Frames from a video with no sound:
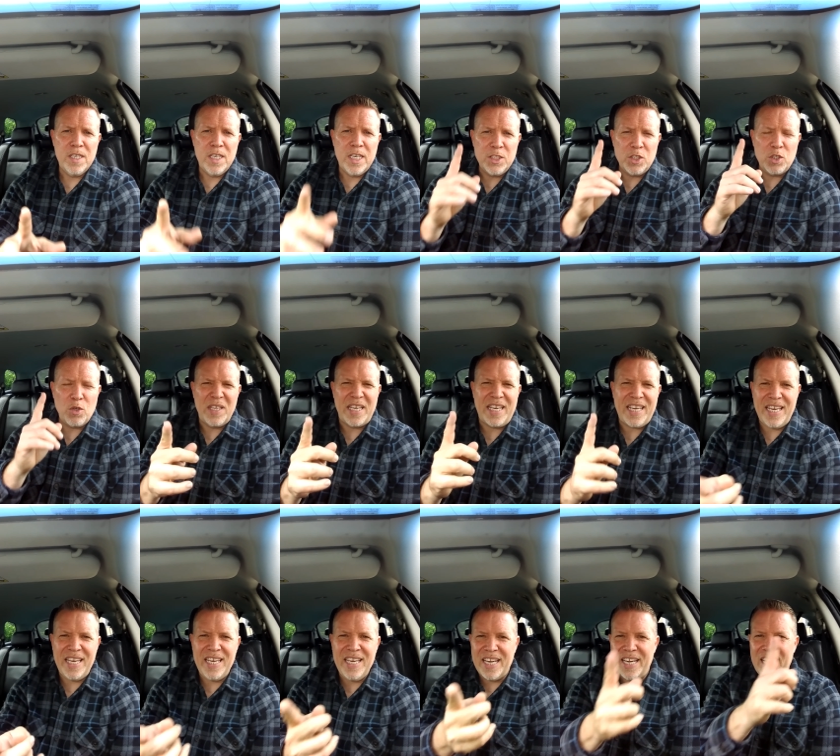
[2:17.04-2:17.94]
And so the
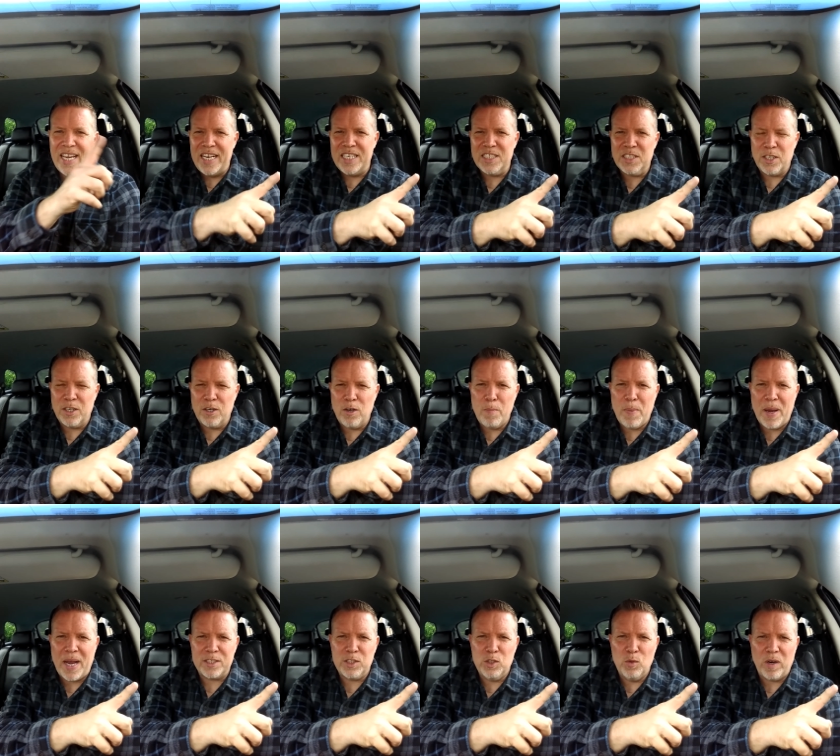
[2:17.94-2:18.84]
key again is to go
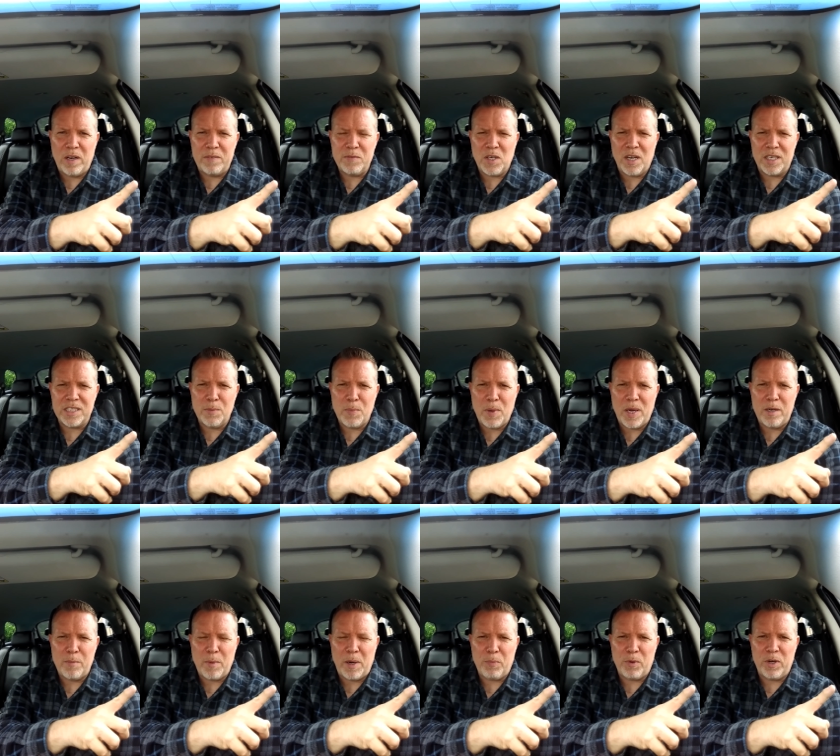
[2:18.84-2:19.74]
back to what I've talked about
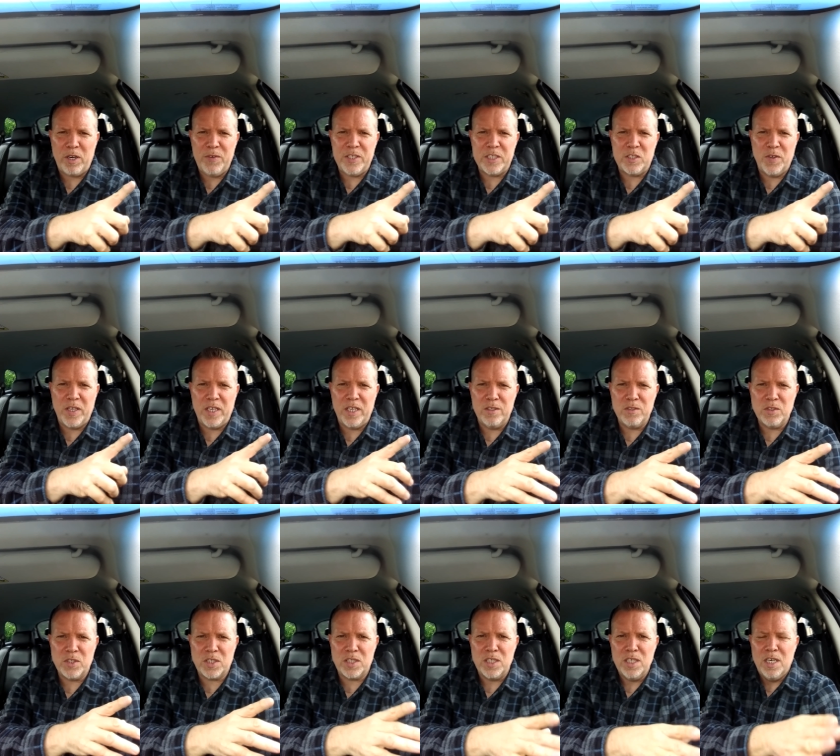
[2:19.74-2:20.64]
in my previous
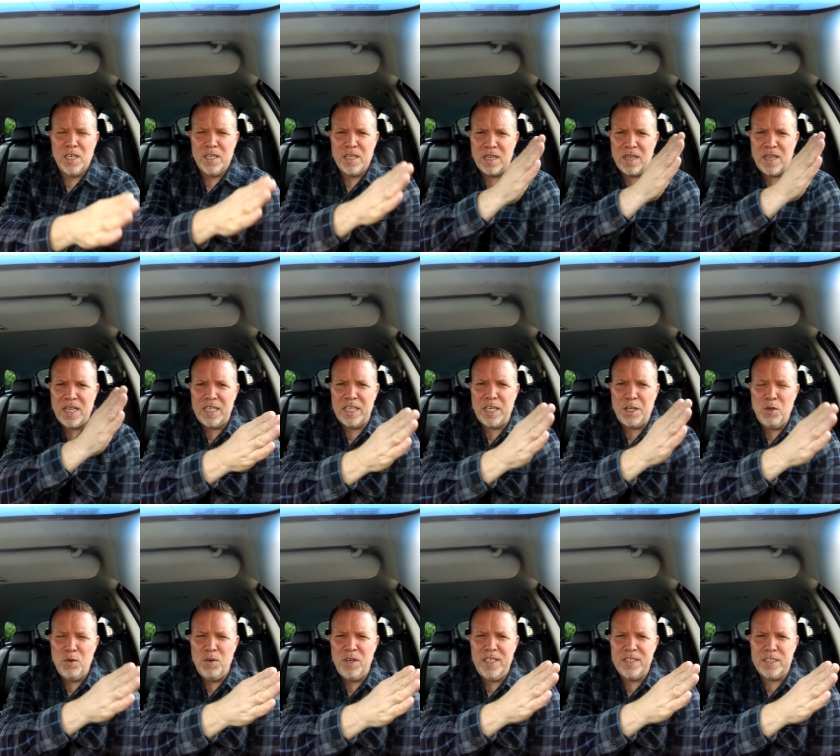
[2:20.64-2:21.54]
videos. The thing that
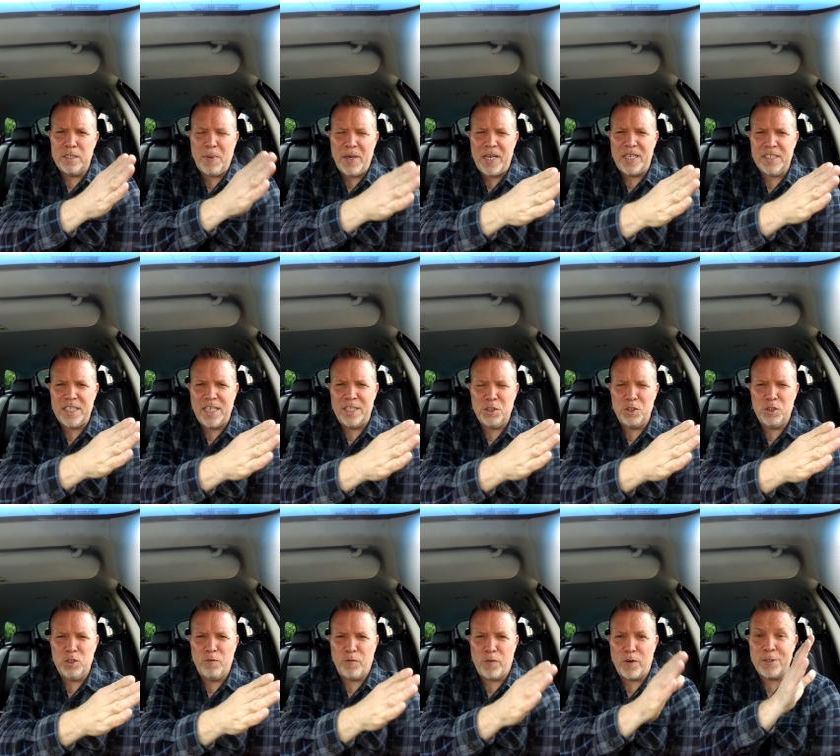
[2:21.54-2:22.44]
you need to pay attention
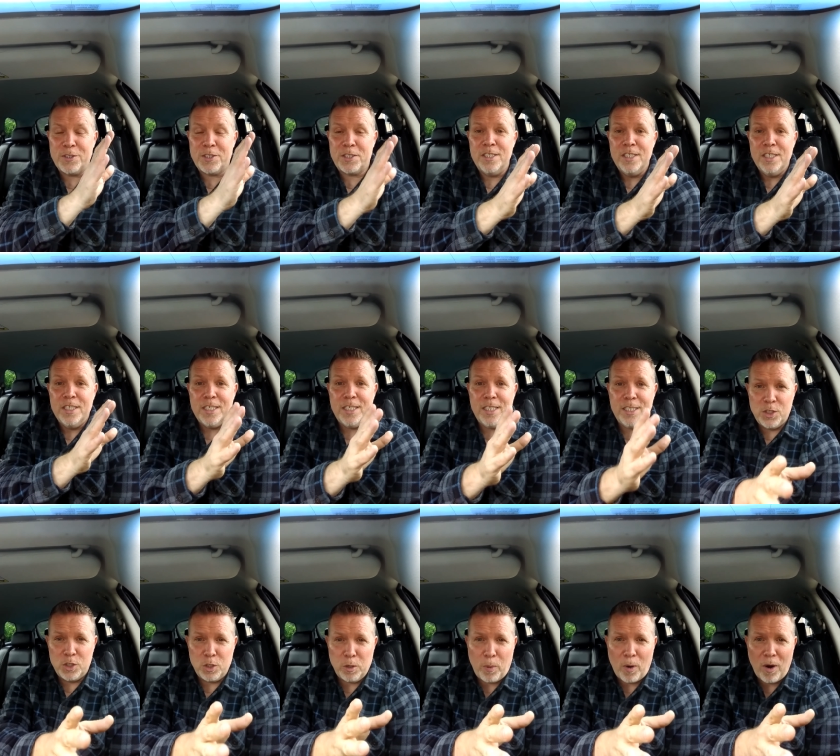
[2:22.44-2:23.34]
to first
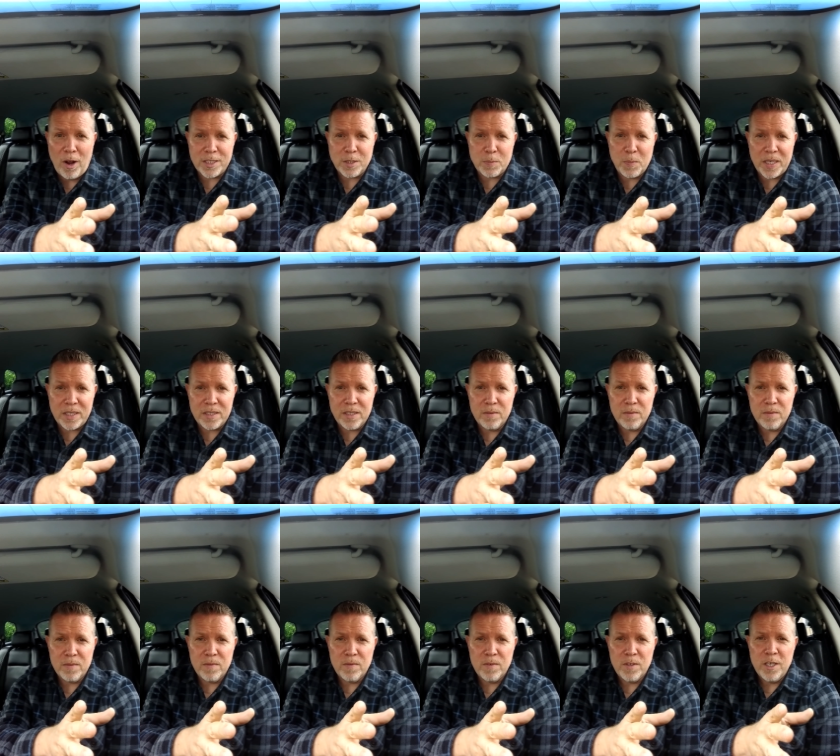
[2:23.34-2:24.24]
is your prospect.
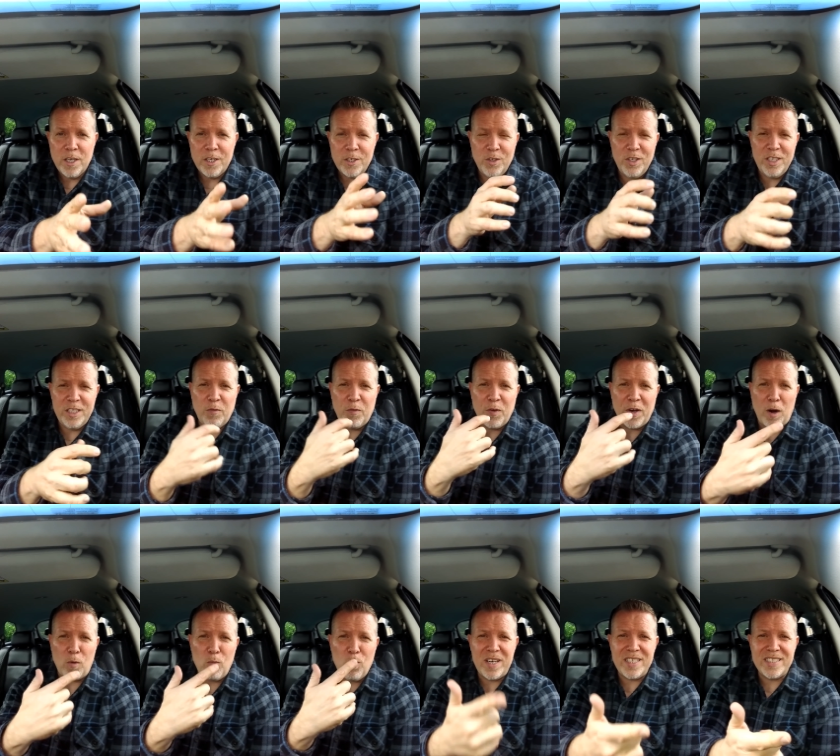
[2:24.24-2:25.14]
You need to
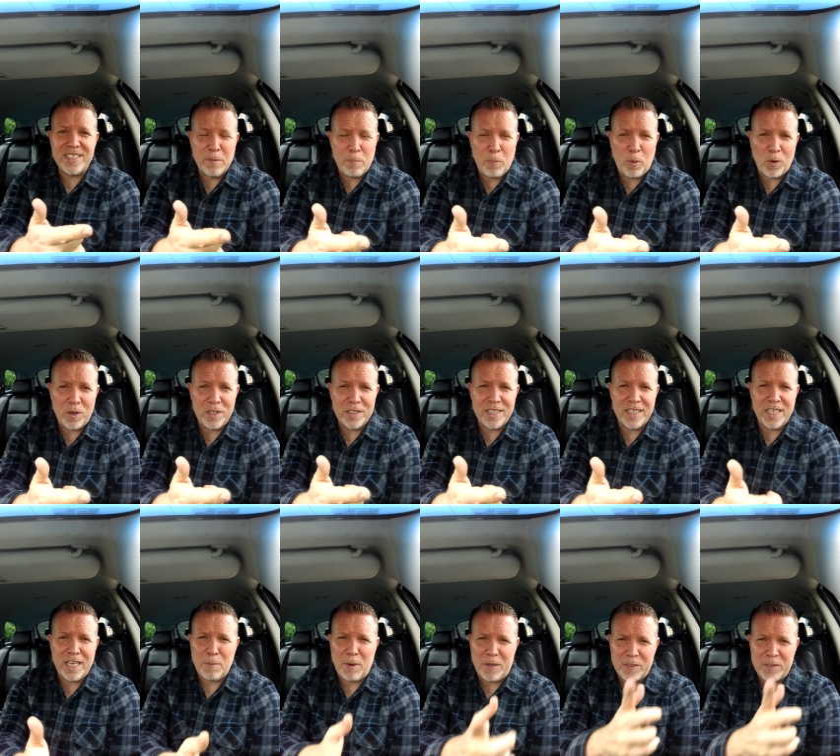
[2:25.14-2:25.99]
figure out what is important to them.